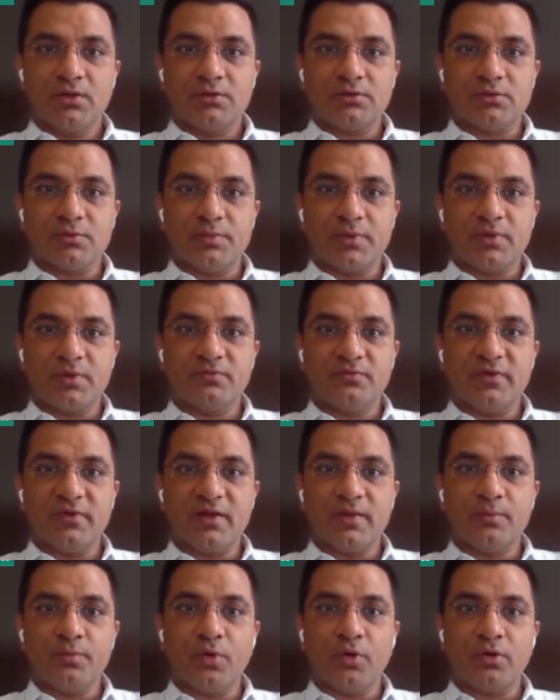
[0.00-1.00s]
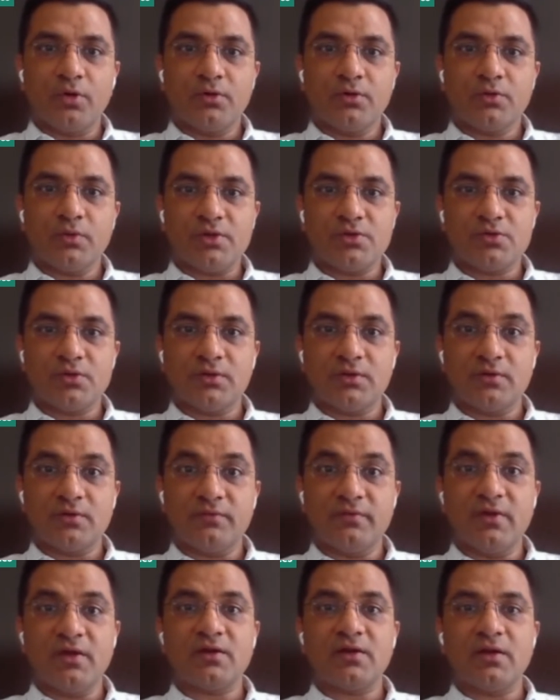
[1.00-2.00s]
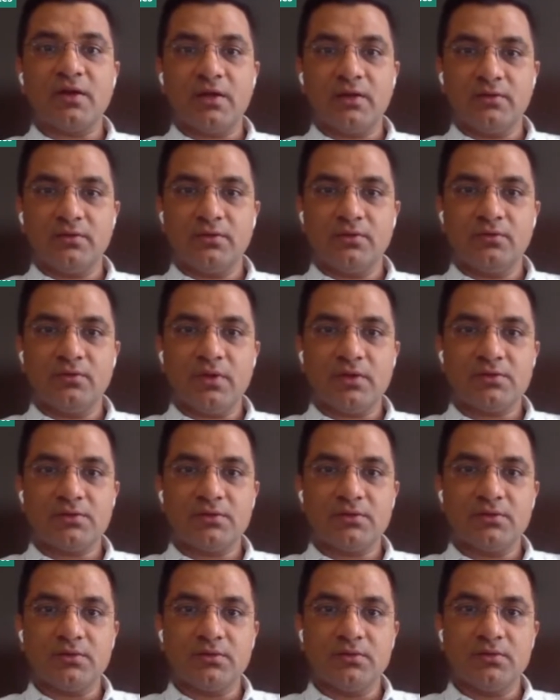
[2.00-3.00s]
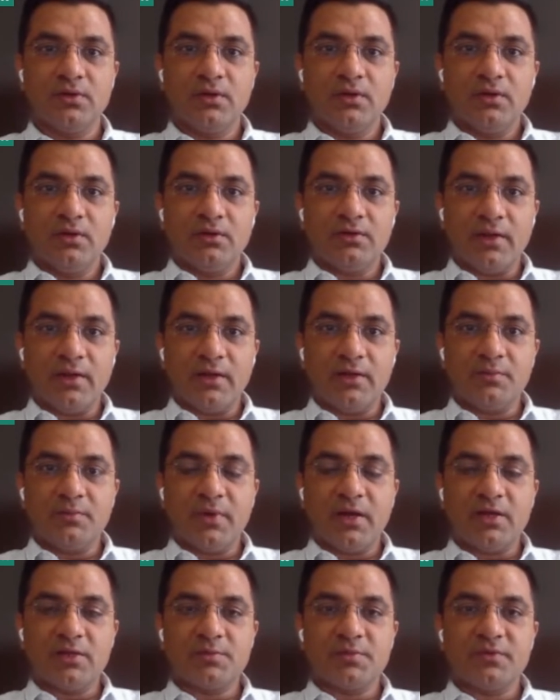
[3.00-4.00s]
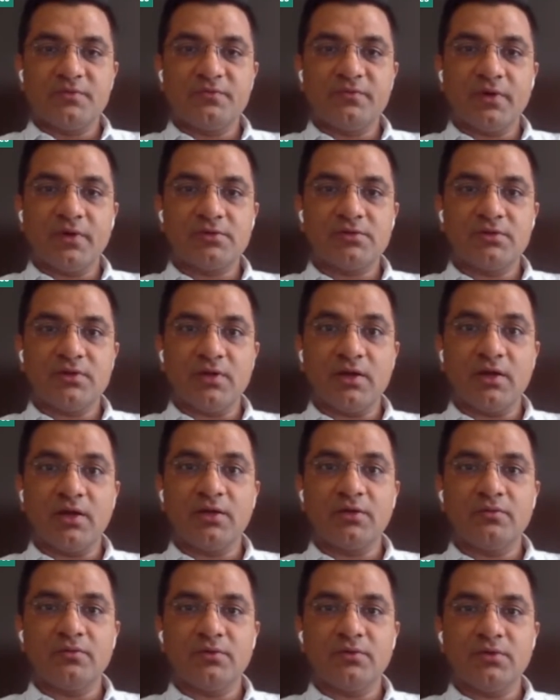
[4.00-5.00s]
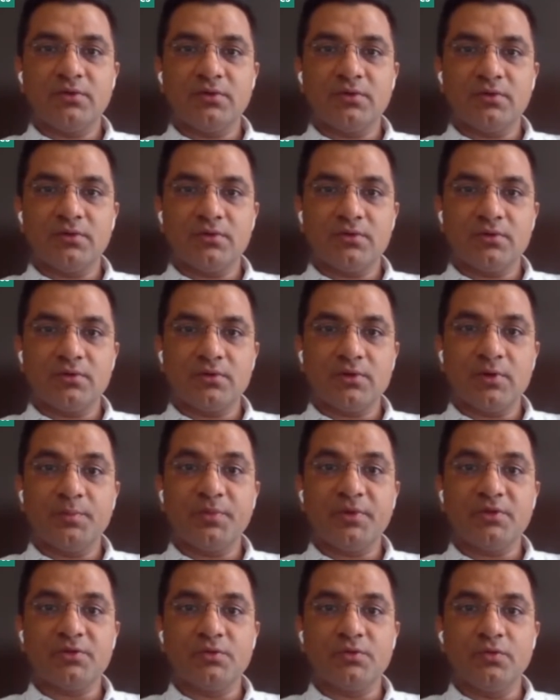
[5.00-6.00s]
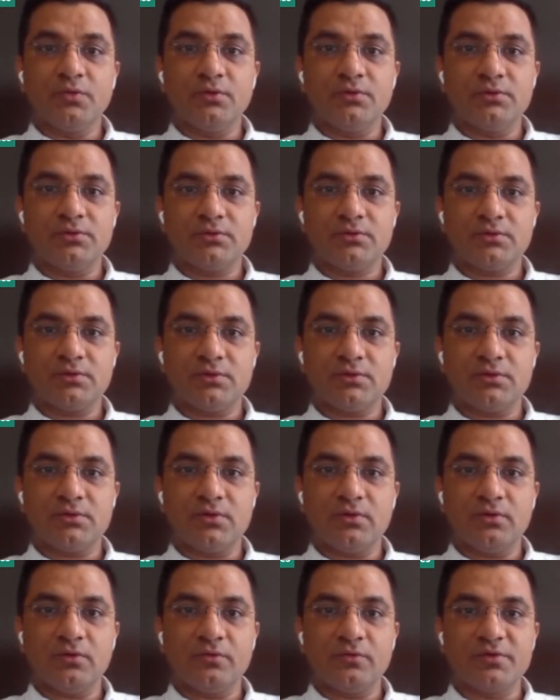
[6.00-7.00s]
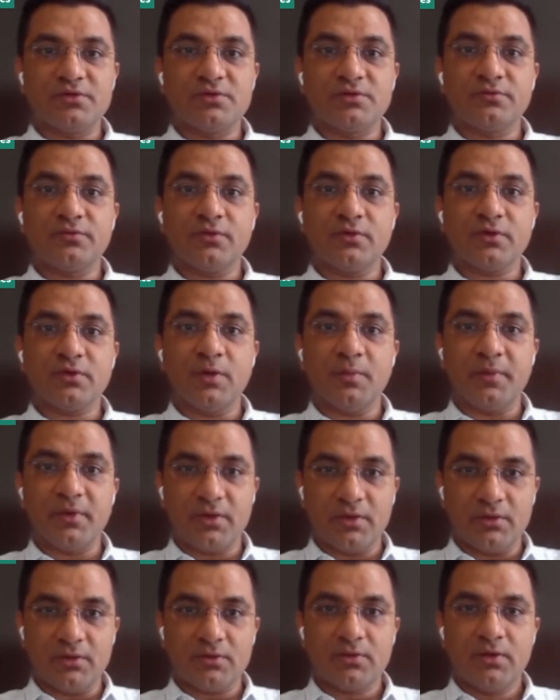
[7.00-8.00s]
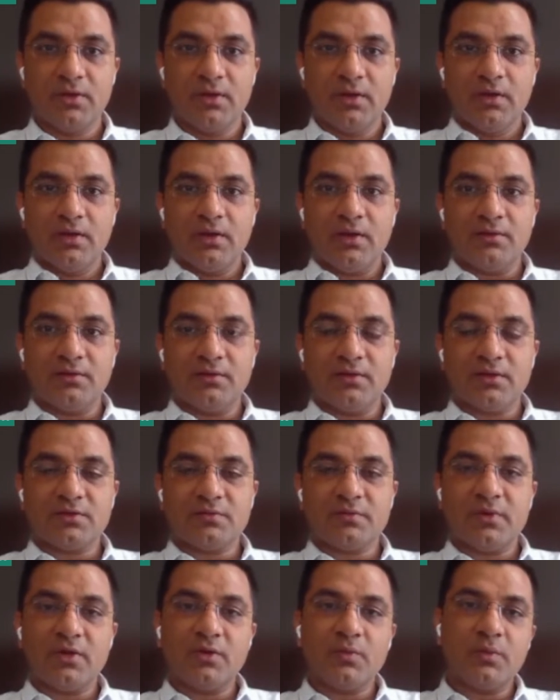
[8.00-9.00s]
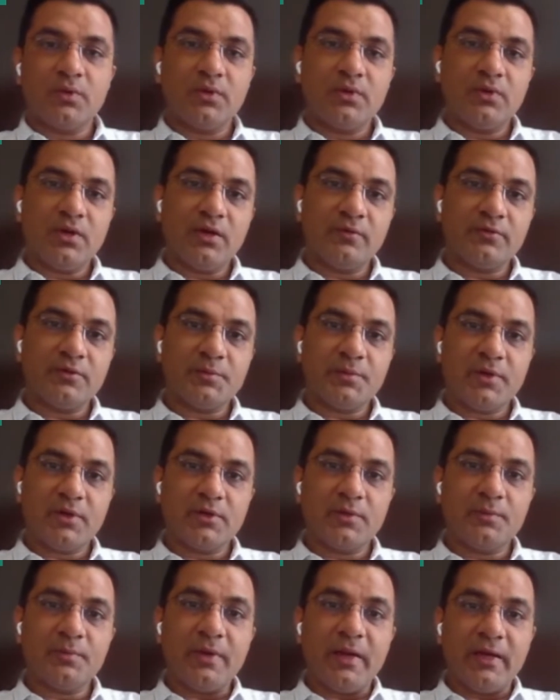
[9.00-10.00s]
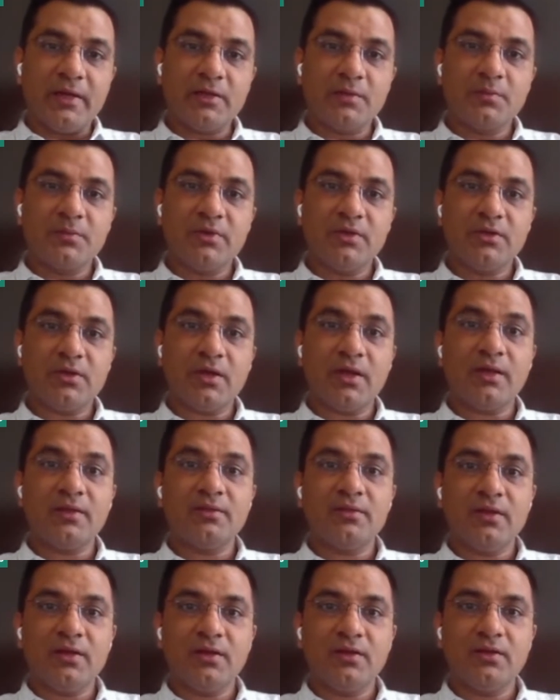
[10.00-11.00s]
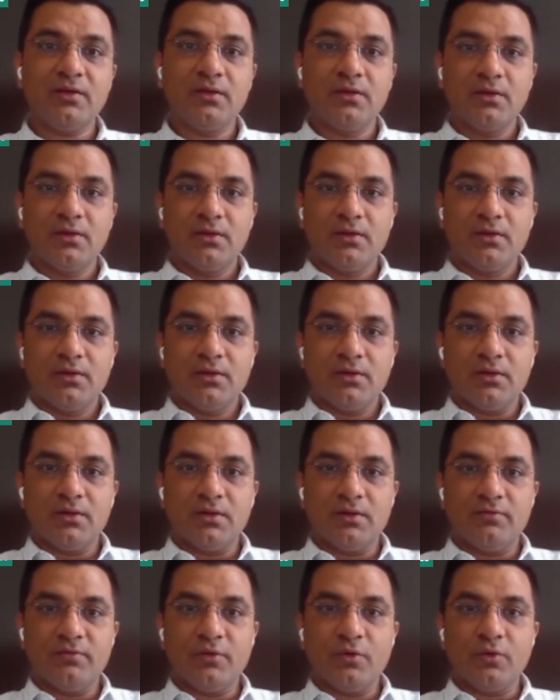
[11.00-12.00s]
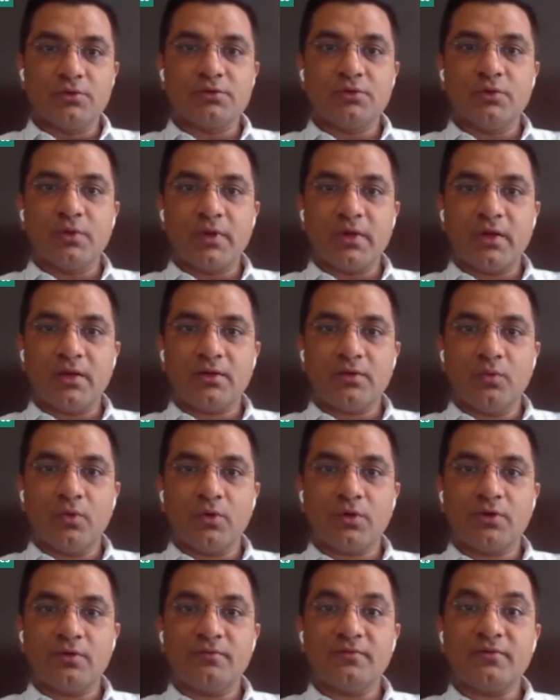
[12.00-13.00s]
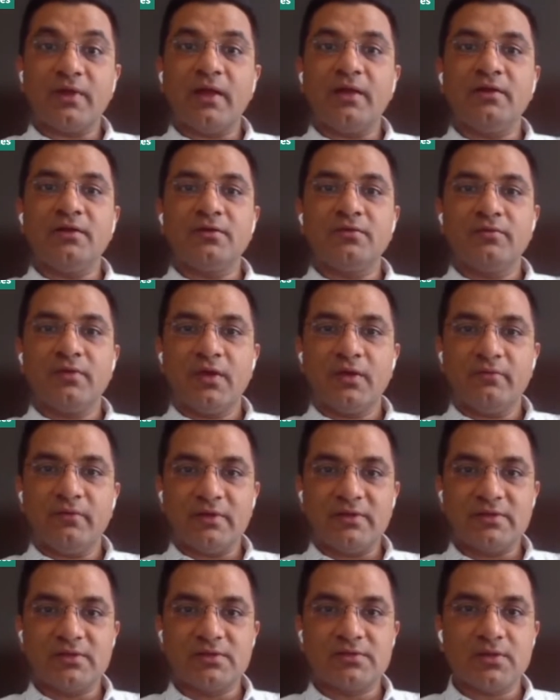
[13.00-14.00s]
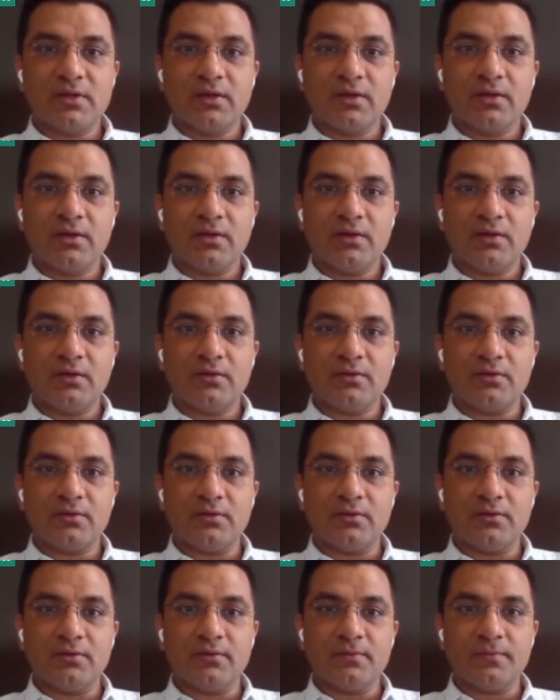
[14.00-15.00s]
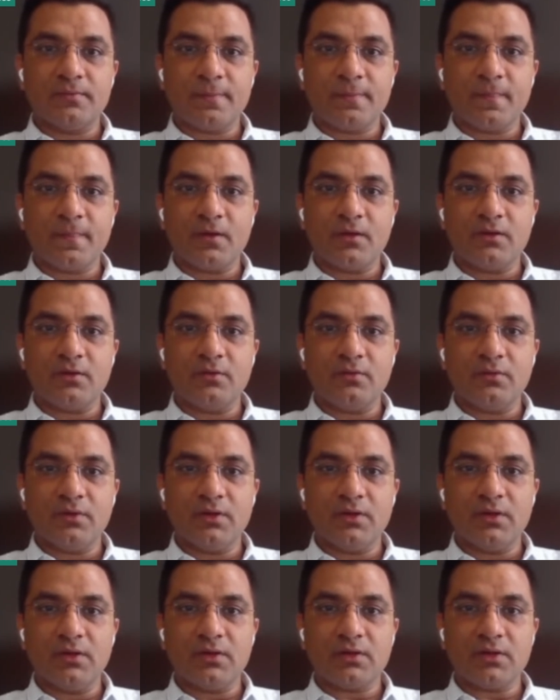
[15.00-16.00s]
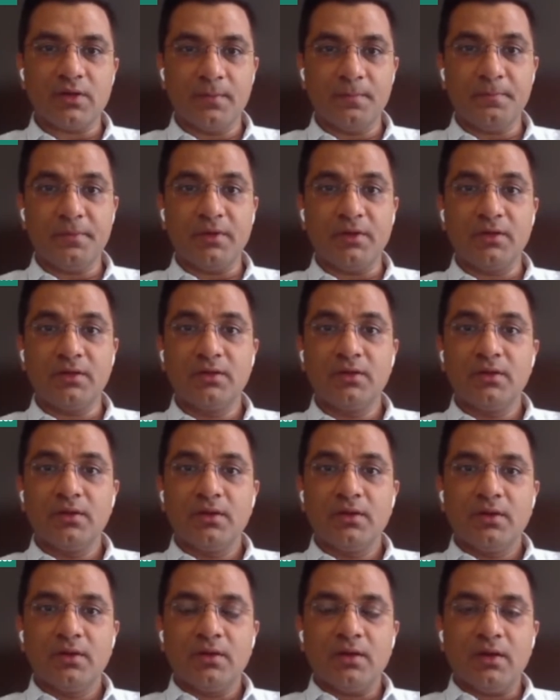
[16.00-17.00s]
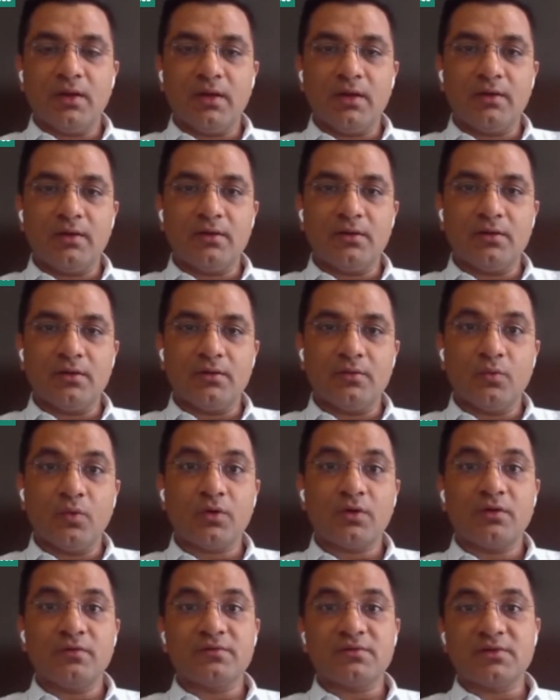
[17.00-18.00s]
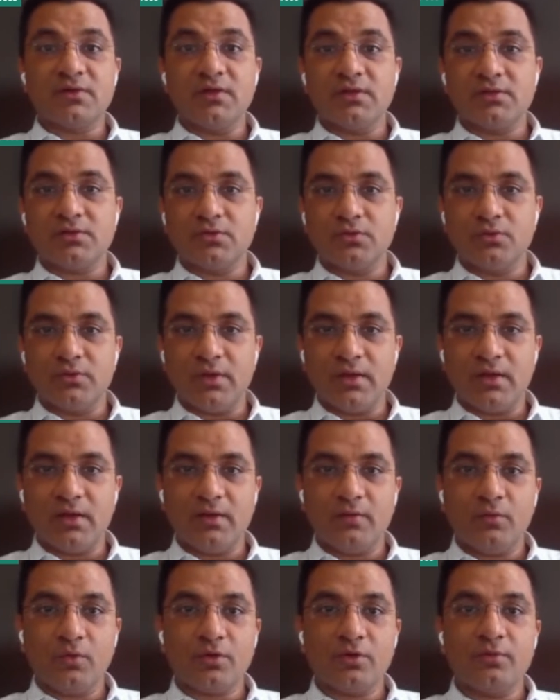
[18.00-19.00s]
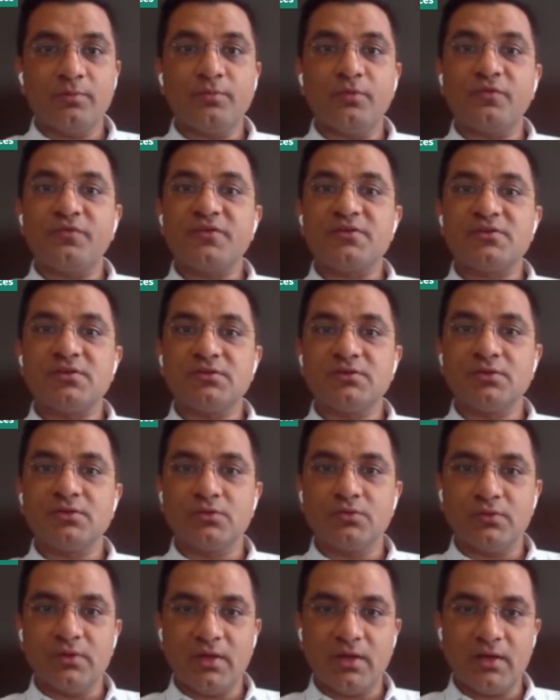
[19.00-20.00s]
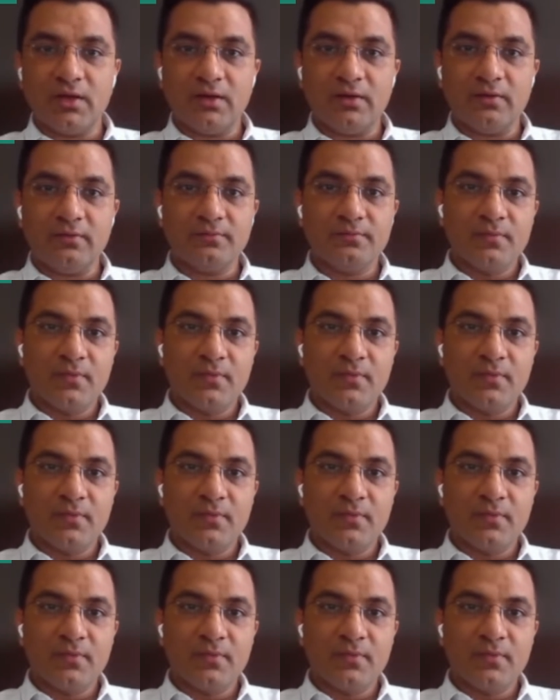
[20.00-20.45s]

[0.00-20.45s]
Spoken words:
So it becomes very important to ensure that we are aligned, as a talent management function, aligned with the company's goals or visions for the coming year. And that's where we have the particular planning meet, and then we also look at what kind of talent we have existing in our in our company, and what kind of skills do they have, what kind of proficiency do they have,